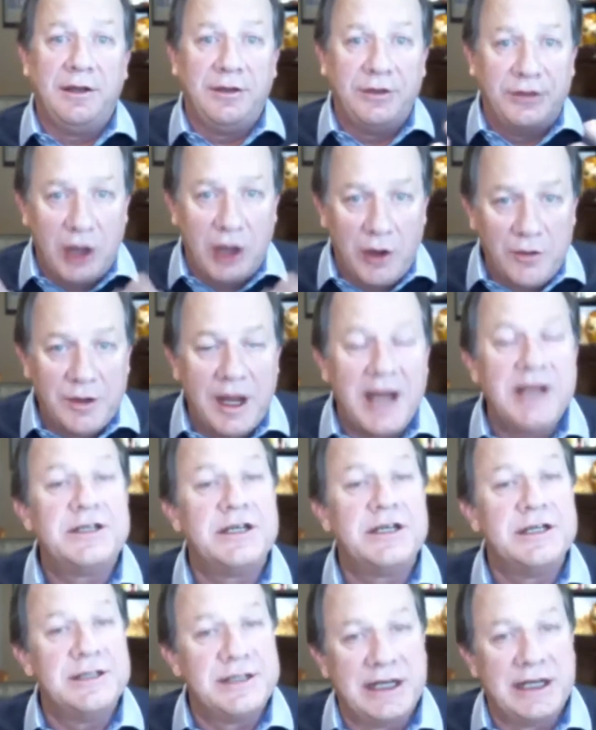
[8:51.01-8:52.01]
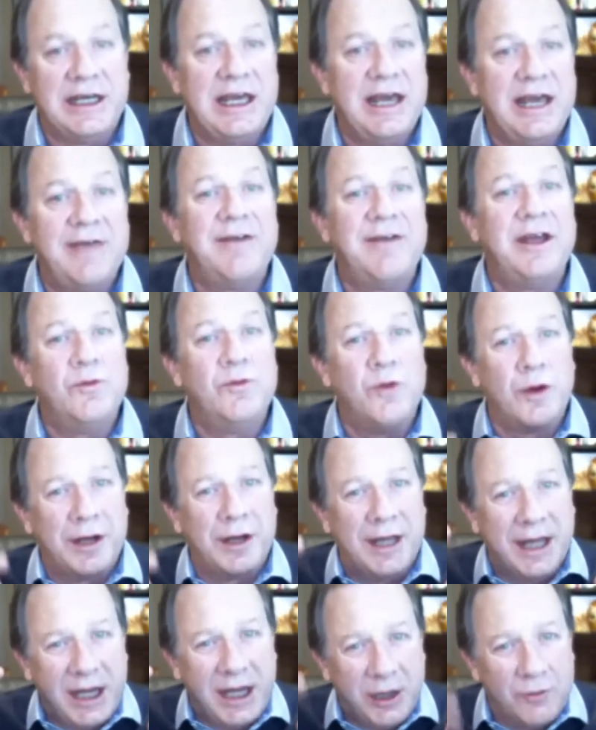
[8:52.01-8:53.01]
donations and giving we're
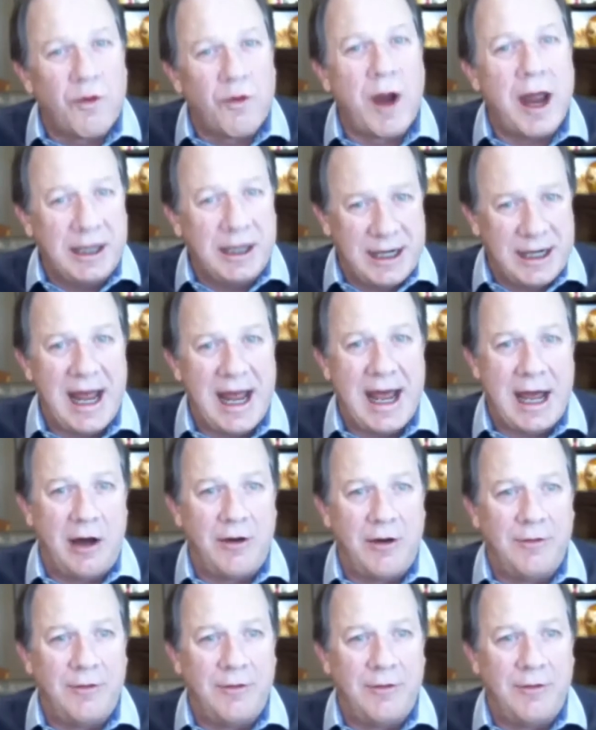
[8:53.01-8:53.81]
getting right now.